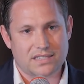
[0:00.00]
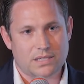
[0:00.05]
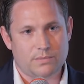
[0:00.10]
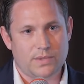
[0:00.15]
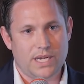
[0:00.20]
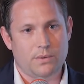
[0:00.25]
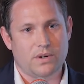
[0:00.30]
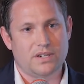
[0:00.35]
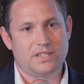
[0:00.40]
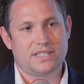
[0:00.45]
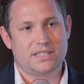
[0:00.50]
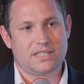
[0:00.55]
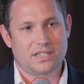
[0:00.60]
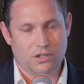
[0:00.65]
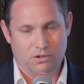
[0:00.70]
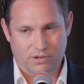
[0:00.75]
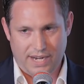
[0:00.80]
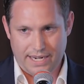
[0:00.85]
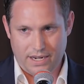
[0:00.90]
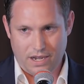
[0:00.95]
So we wanted to
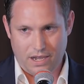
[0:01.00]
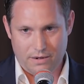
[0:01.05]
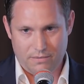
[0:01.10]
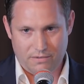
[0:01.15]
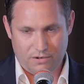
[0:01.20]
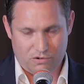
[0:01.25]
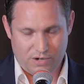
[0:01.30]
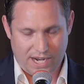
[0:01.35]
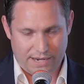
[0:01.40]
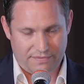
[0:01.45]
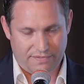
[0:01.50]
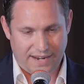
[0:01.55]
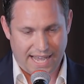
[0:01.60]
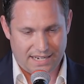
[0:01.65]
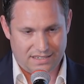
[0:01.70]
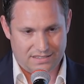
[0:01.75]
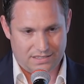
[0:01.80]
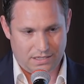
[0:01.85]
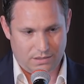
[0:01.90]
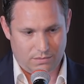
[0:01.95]
create
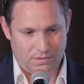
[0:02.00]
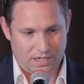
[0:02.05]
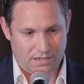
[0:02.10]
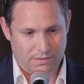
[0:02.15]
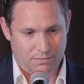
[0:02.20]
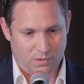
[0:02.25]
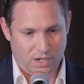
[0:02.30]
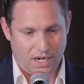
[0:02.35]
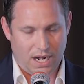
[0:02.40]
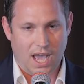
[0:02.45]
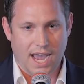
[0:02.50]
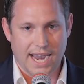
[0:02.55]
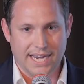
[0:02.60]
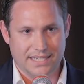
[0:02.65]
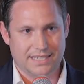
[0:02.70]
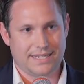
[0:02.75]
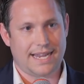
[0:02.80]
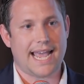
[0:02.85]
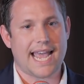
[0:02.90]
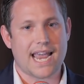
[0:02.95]
flats that were
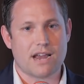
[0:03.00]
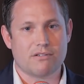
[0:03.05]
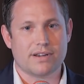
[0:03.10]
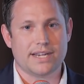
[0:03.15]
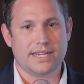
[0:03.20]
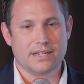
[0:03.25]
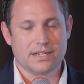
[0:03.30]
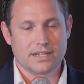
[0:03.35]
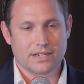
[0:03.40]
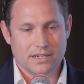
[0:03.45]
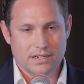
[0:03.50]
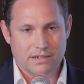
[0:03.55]
light, airy,